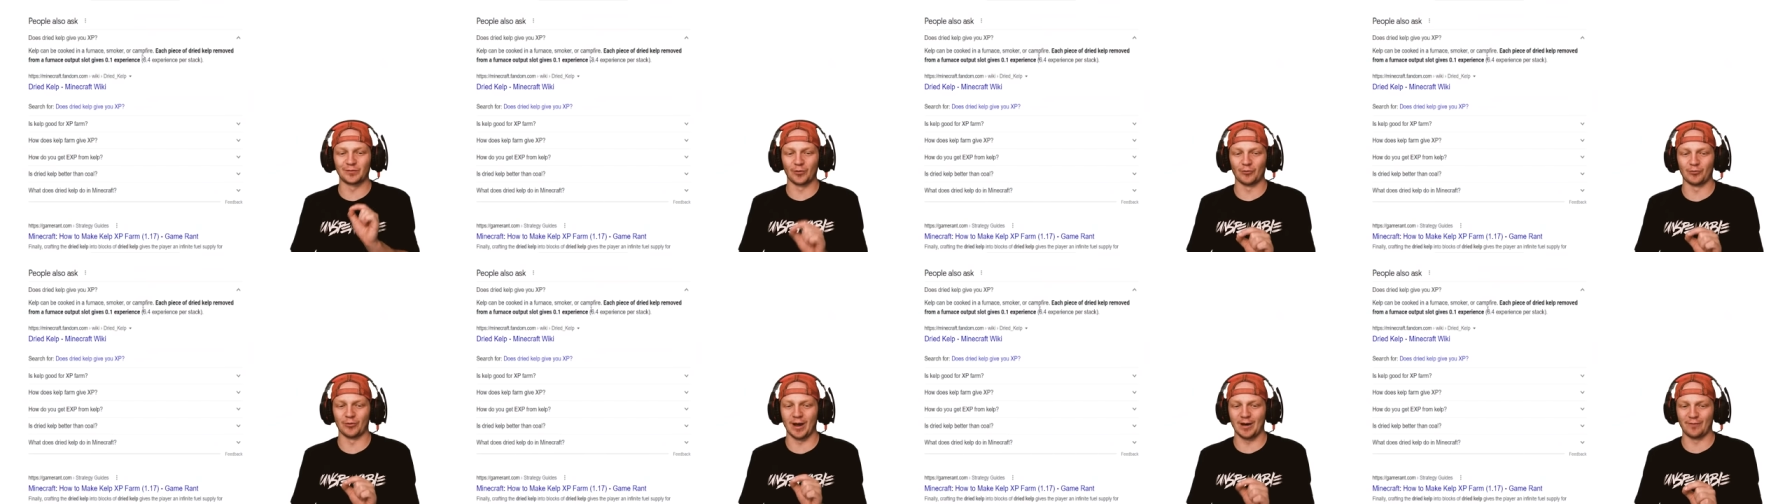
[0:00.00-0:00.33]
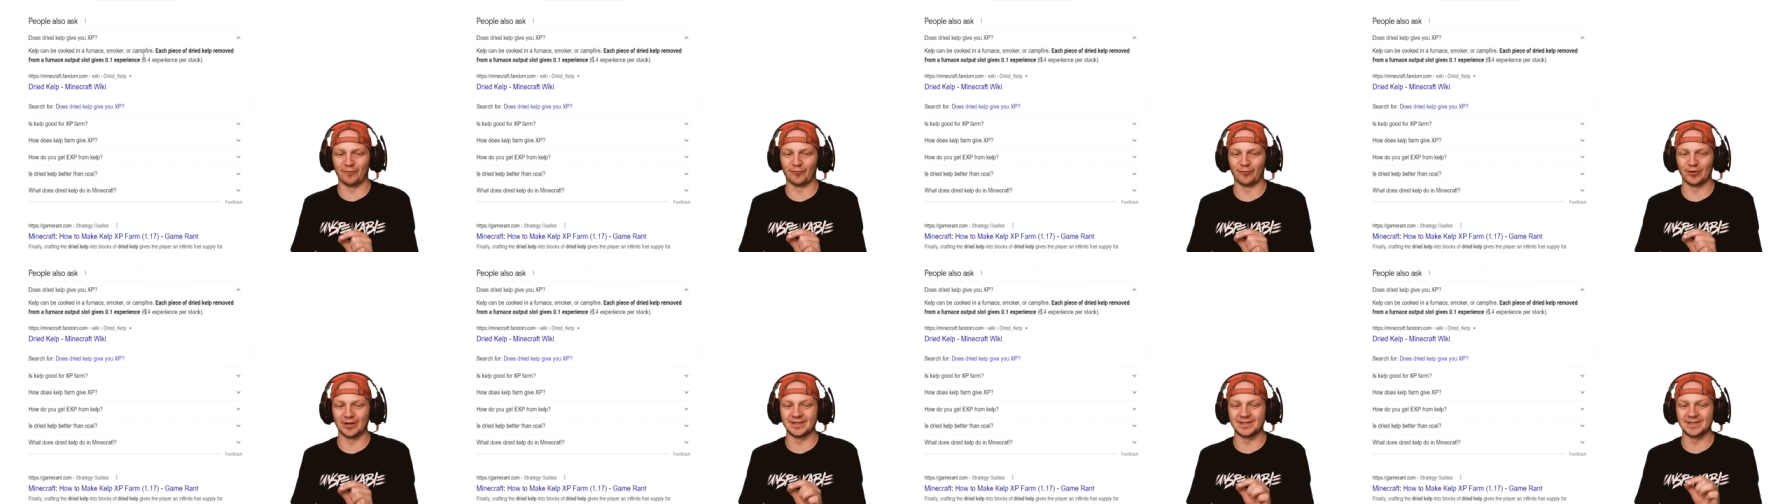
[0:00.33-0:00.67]
for
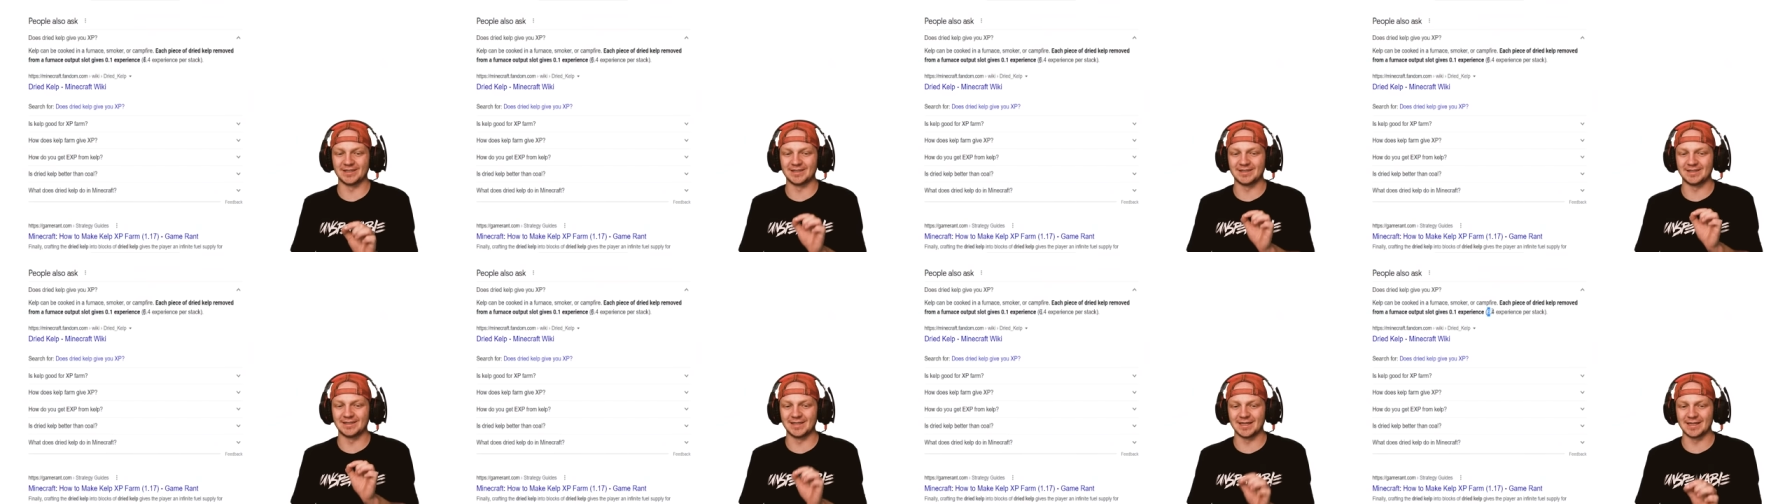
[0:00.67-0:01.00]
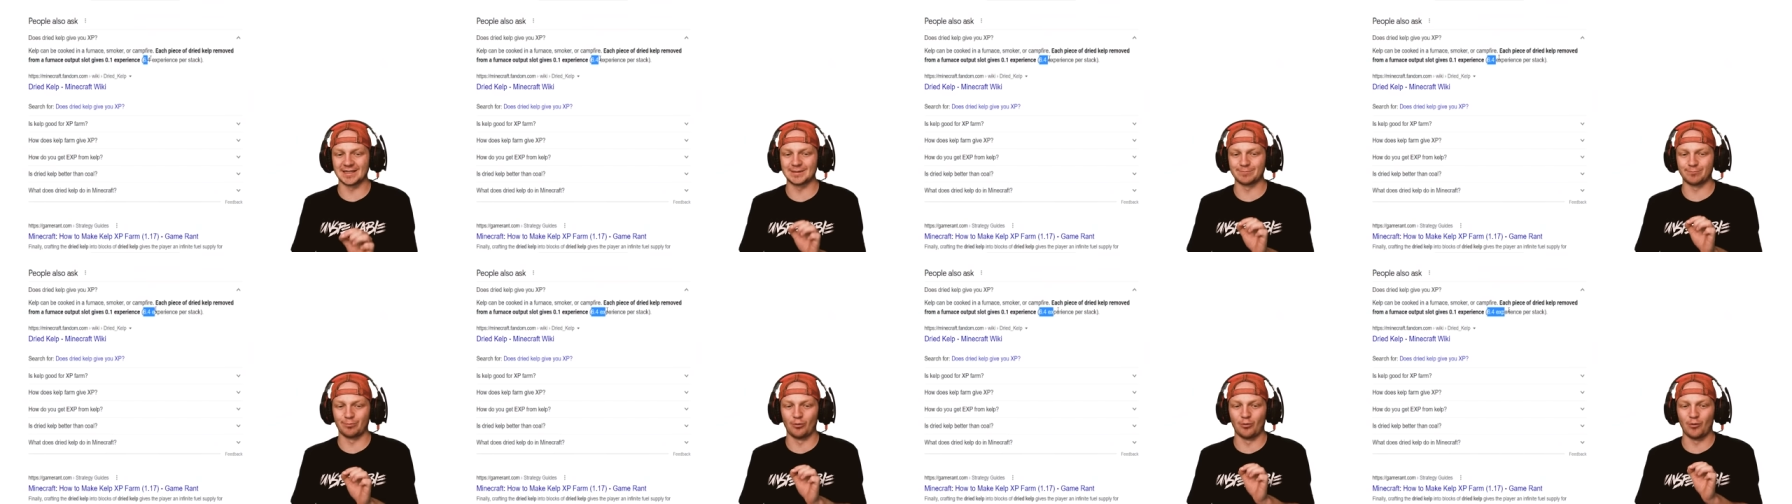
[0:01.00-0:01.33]
reference,
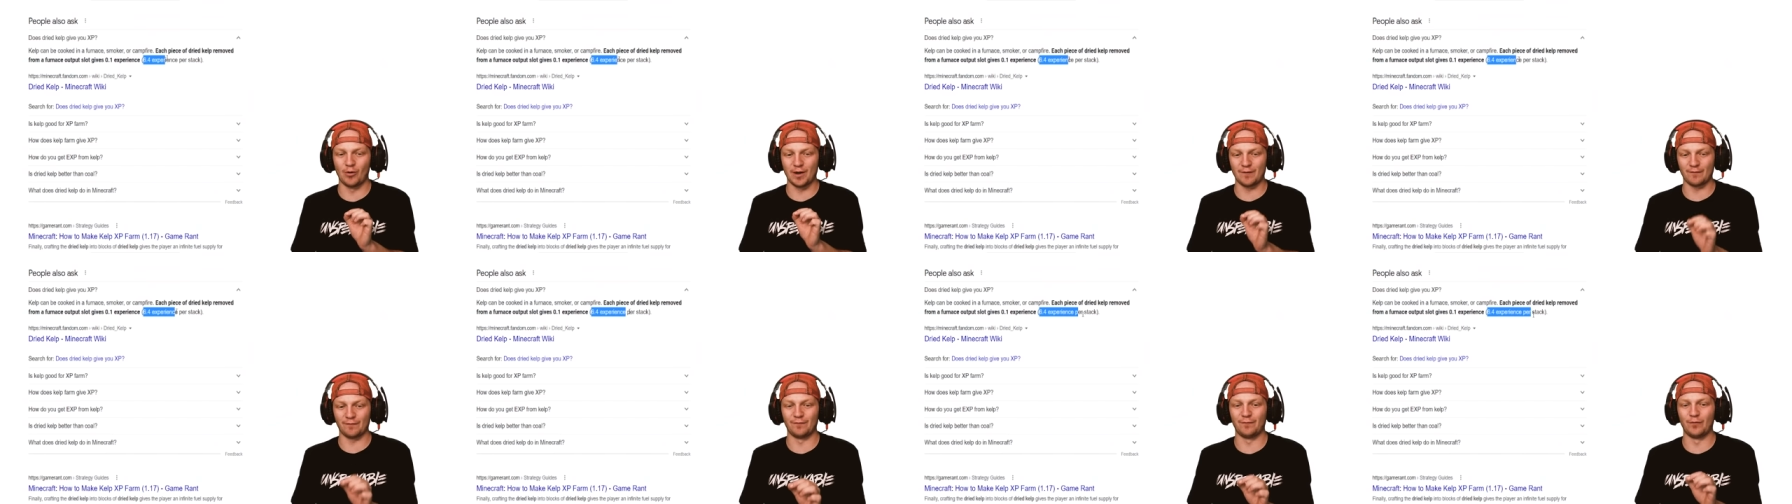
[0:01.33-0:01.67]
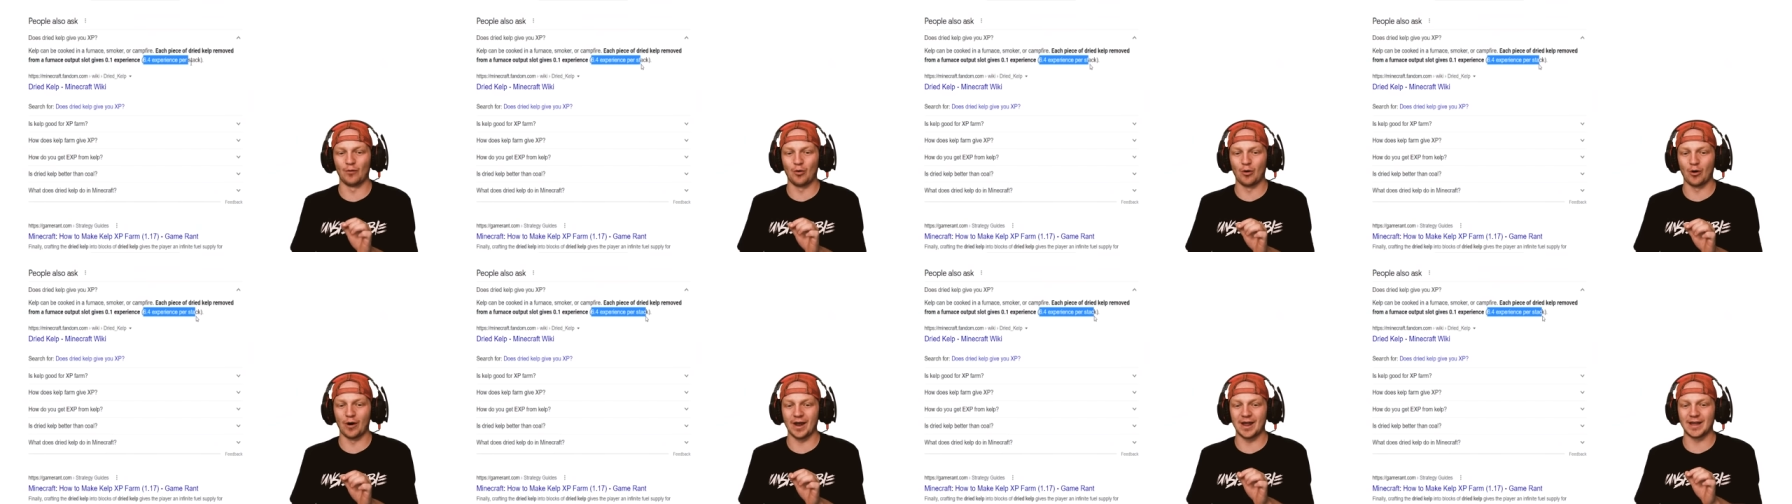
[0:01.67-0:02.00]

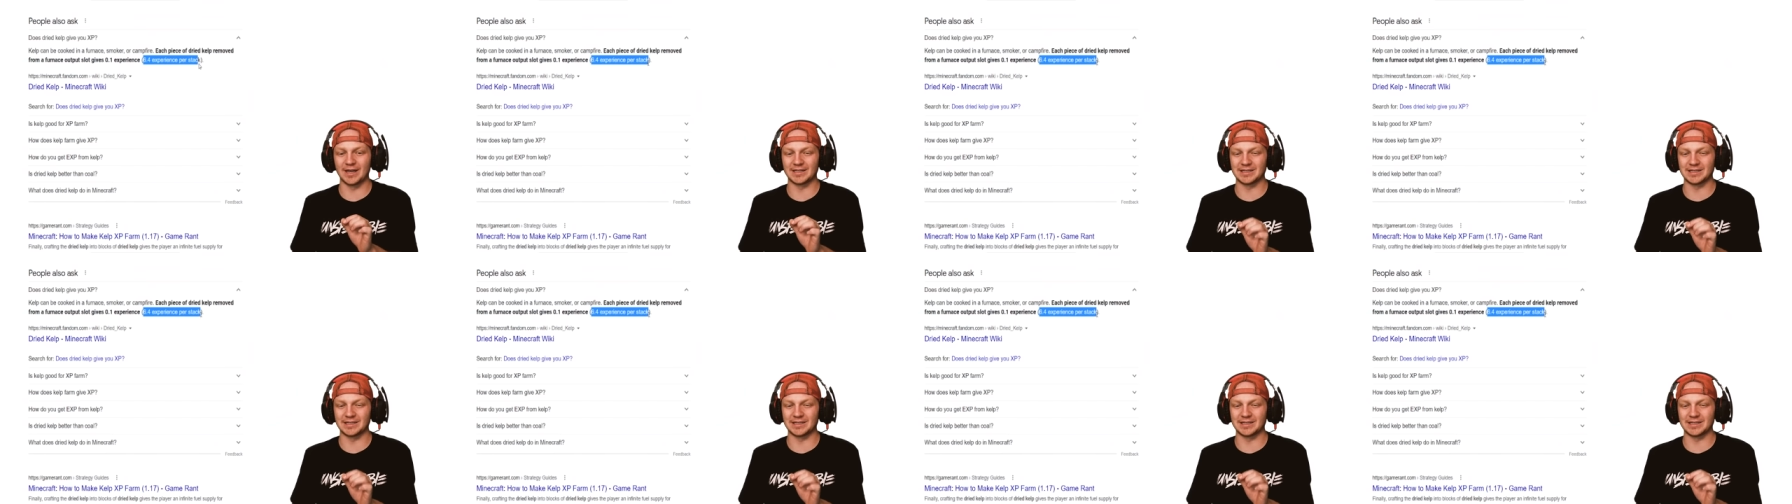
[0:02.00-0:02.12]
6.4